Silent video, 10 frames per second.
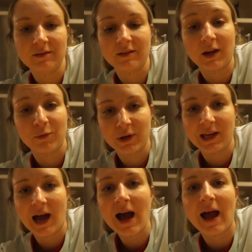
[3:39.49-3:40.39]
like really
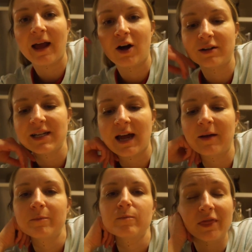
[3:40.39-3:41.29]
high all
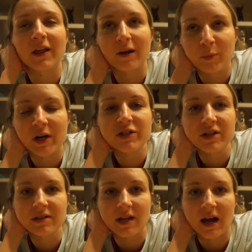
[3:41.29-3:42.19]
day. The
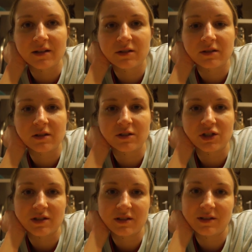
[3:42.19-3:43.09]
compression socks
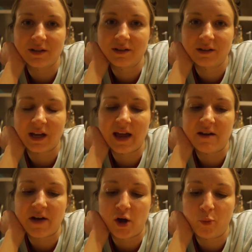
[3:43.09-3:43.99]
just kind
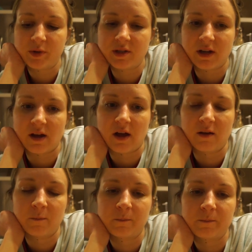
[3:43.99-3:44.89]
of help to